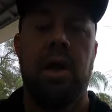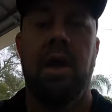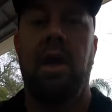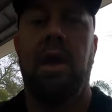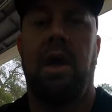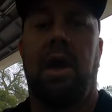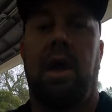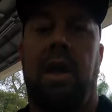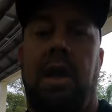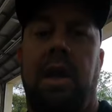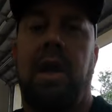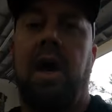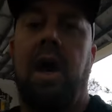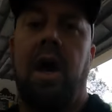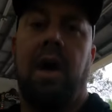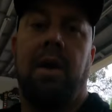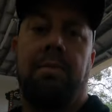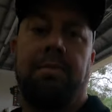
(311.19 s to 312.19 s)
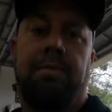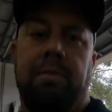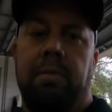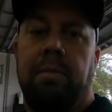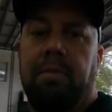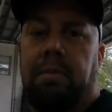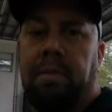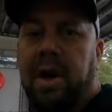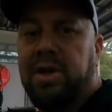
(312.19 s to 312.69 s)
and
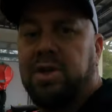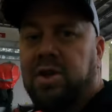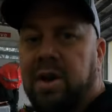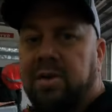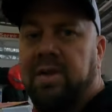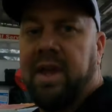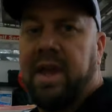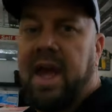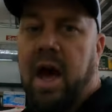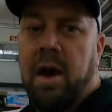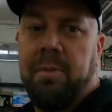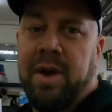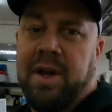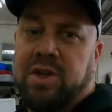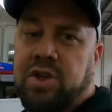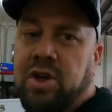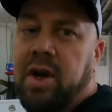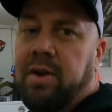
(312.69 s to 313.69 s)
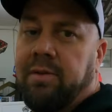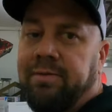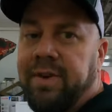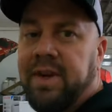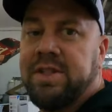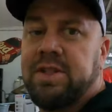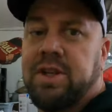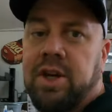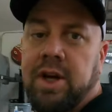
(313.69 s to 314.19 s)
measure everything out, make sure it
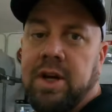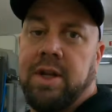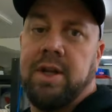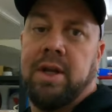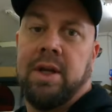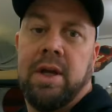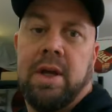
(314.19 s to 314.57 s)
fits good.